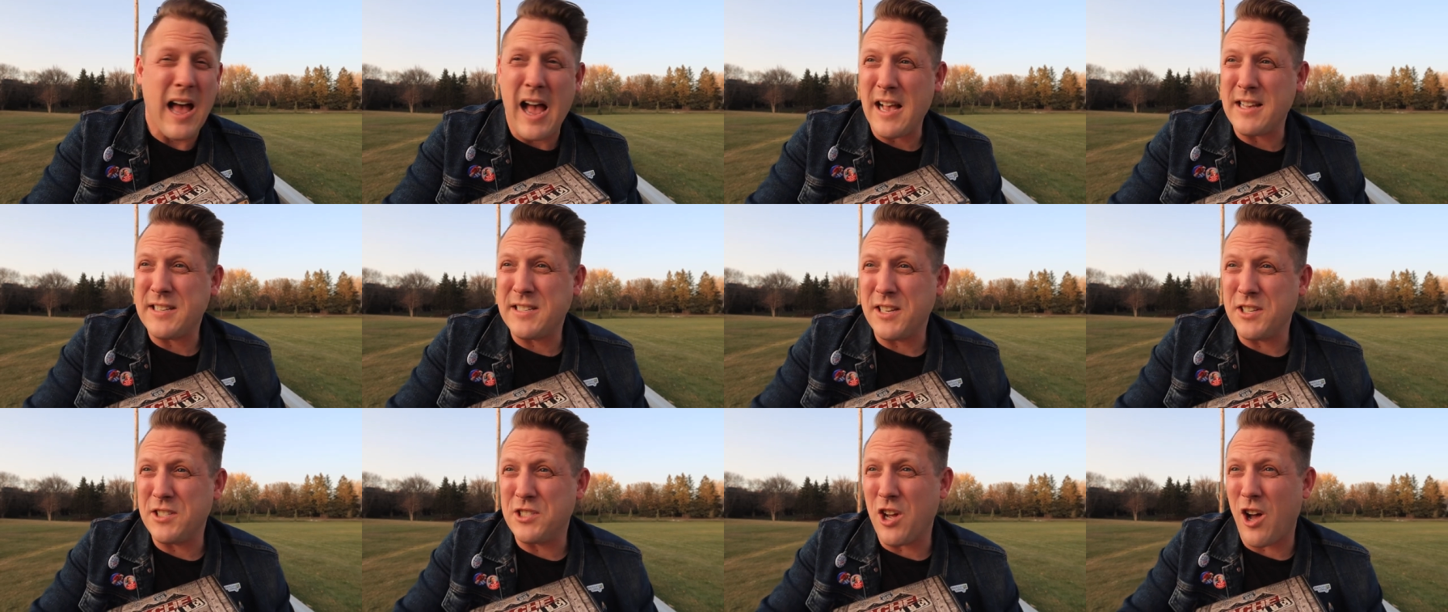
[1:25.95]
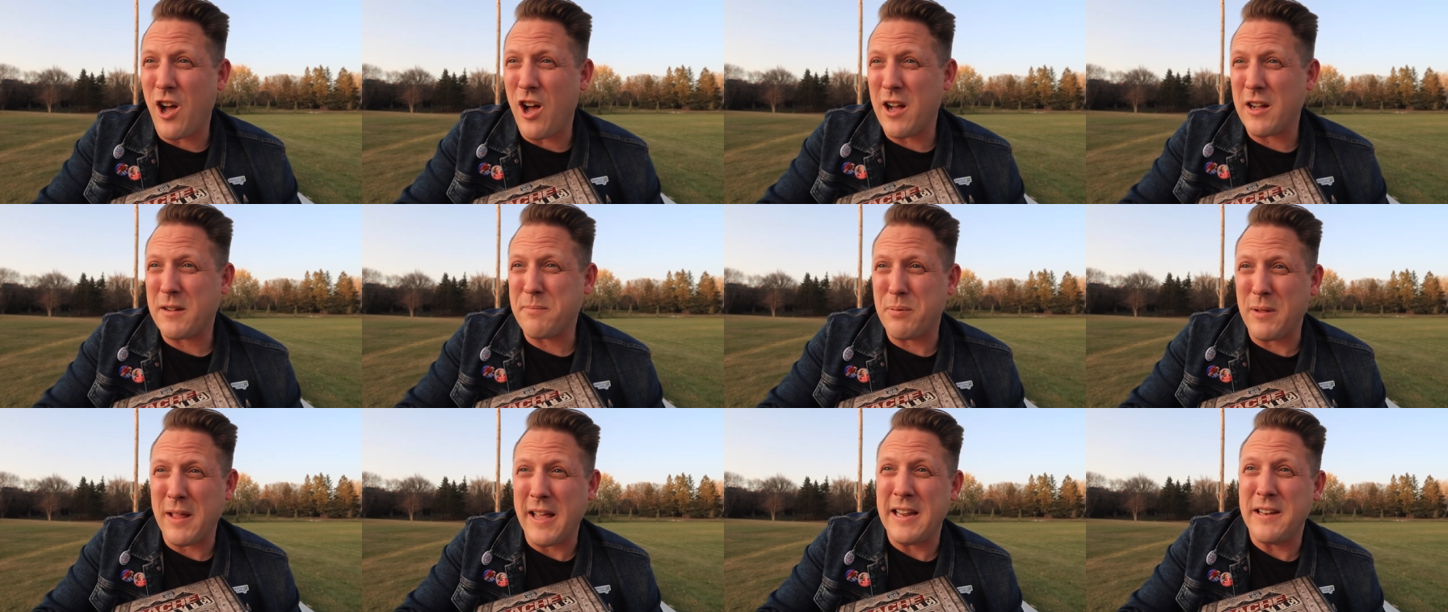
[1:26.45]
I see a
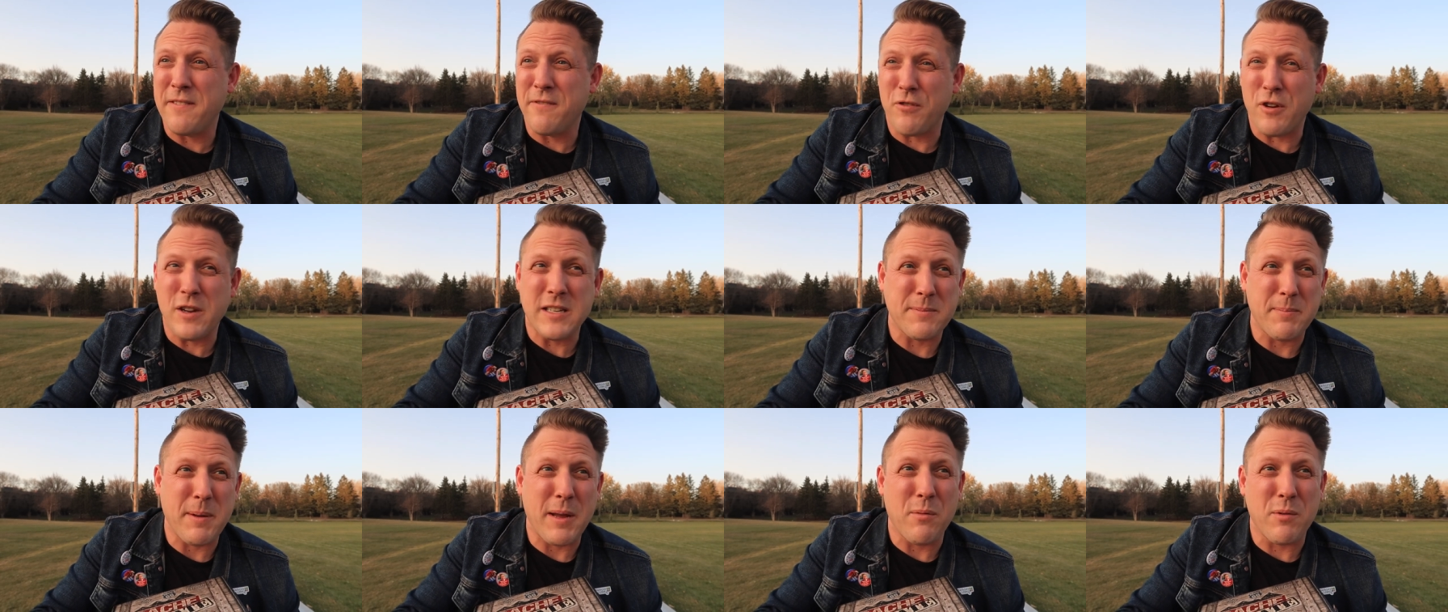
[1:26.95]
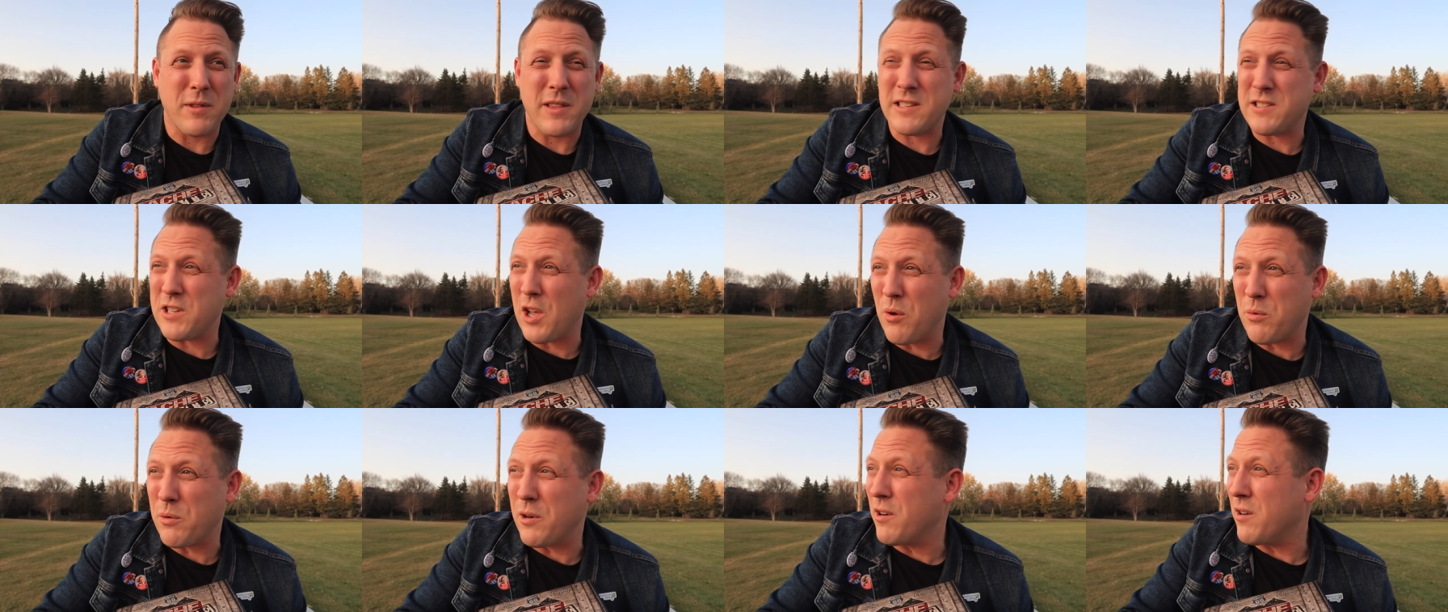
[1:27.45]
dog playing frisbee with
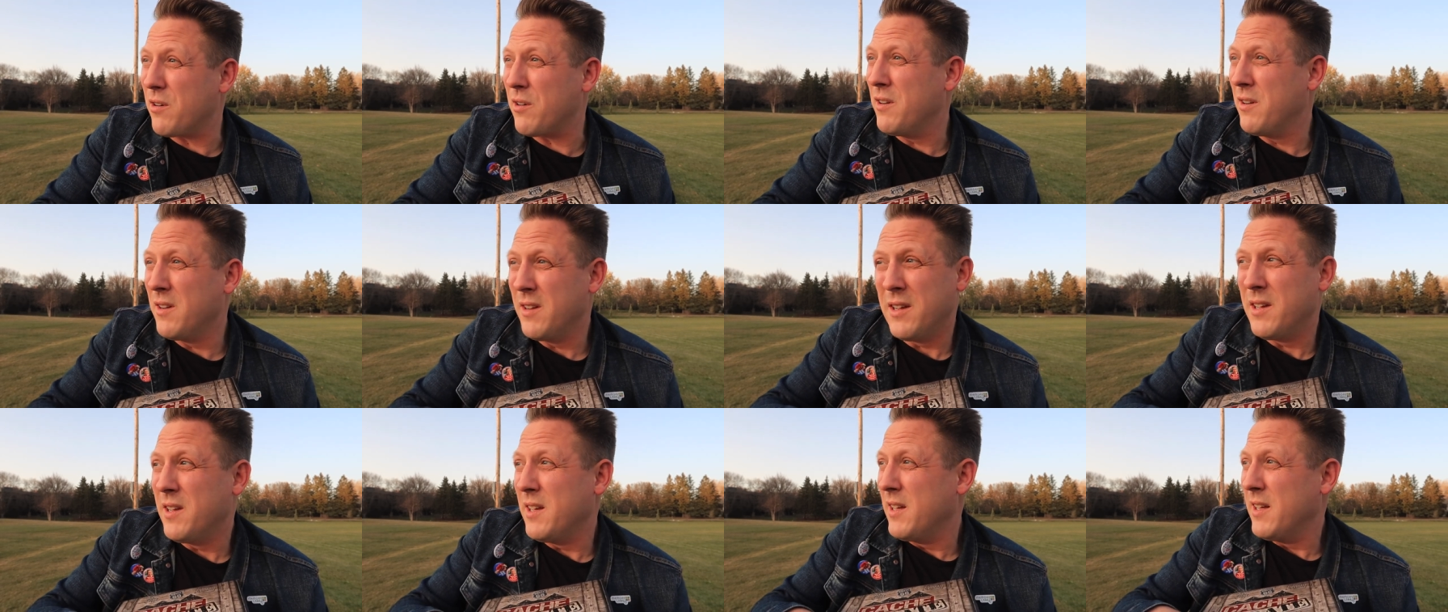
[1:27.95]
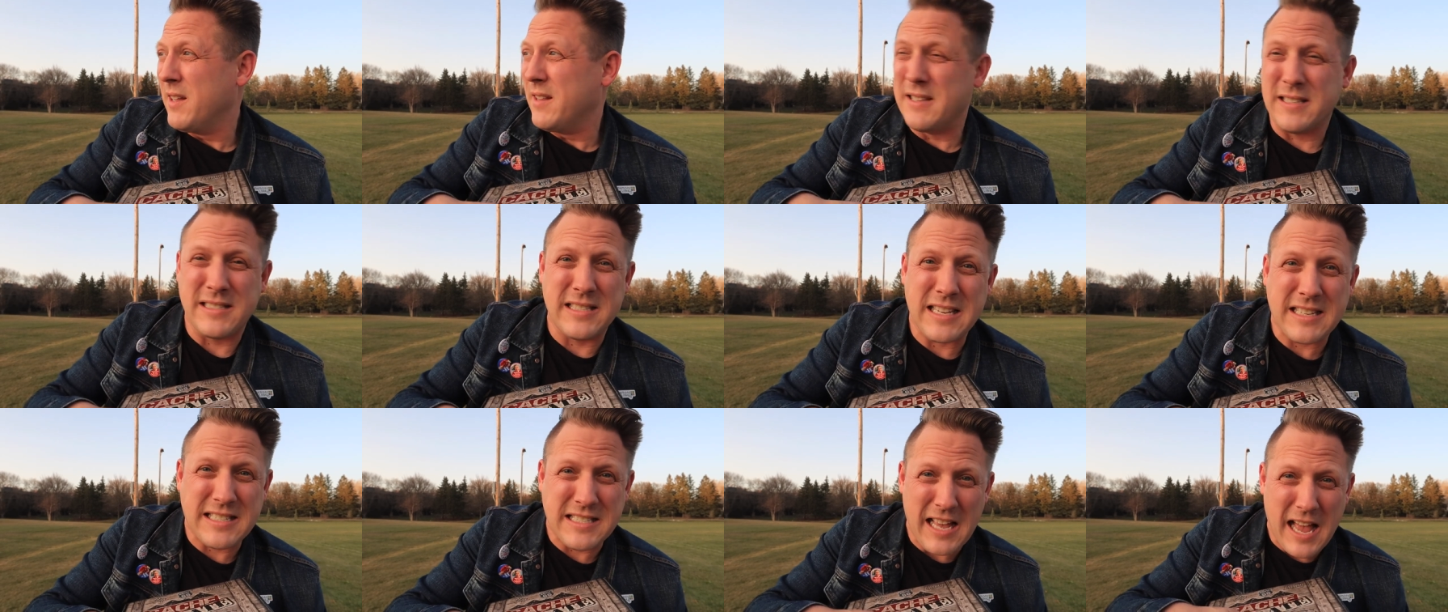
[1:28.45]
his owner.
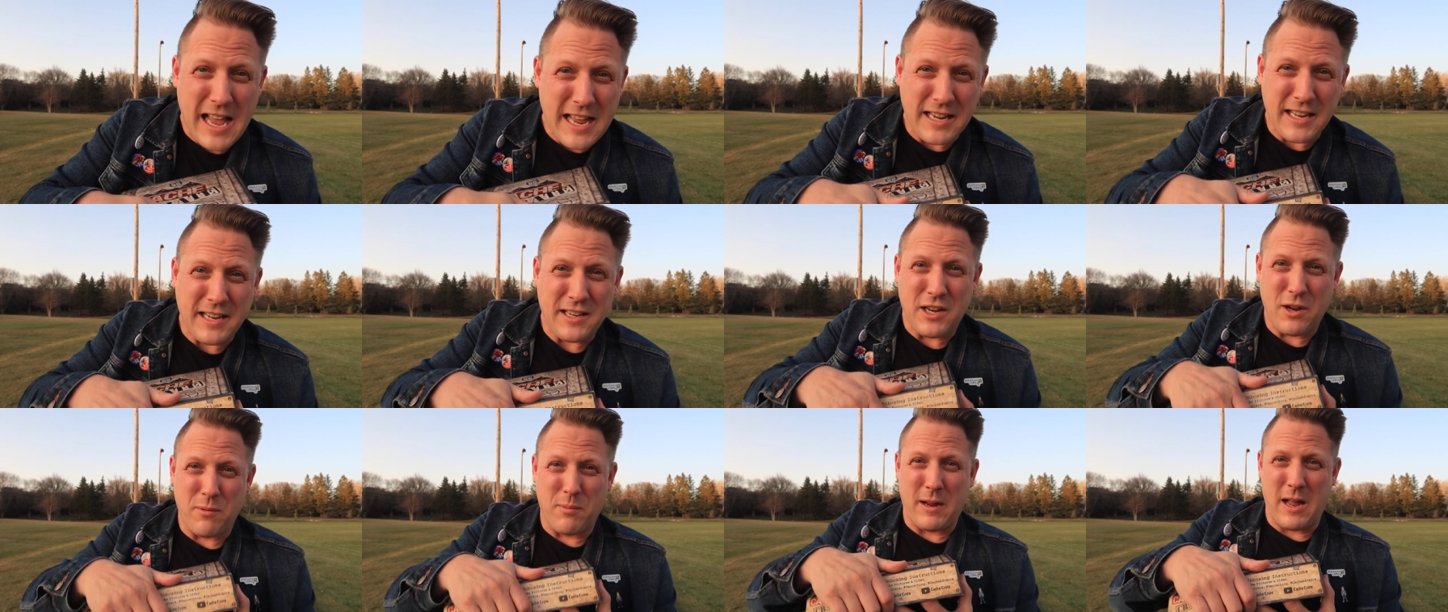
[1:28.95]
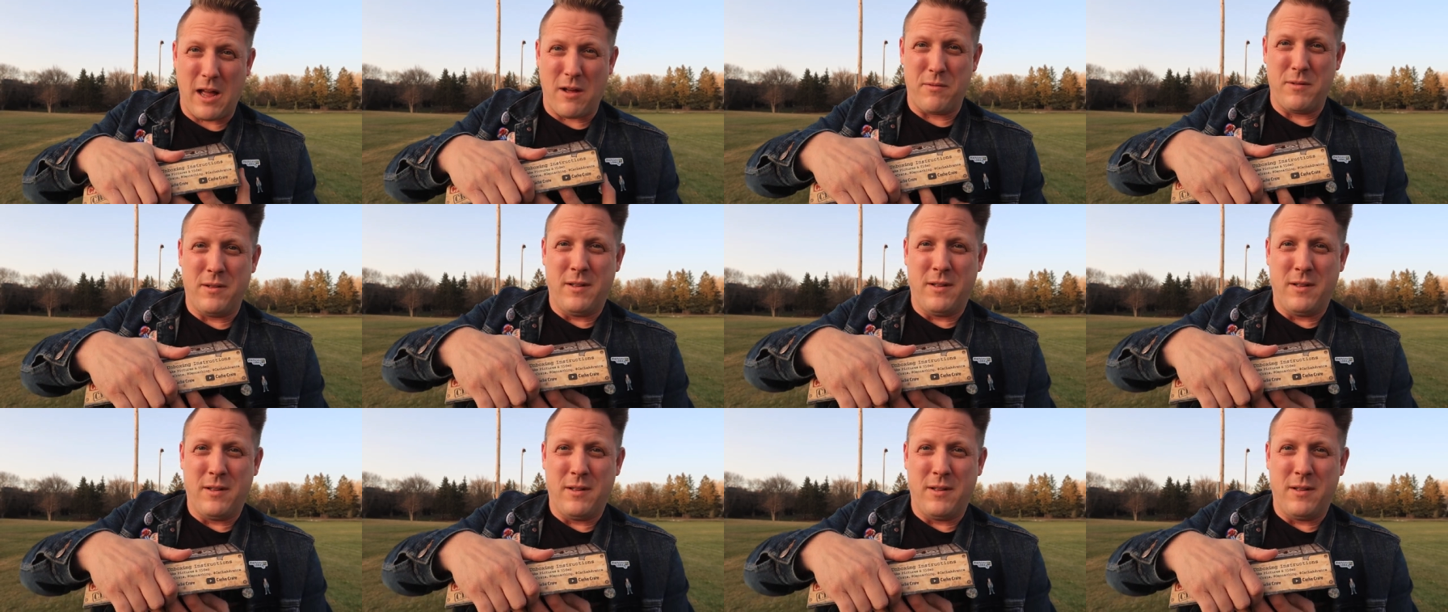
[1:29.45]
This is exciting. Here we go.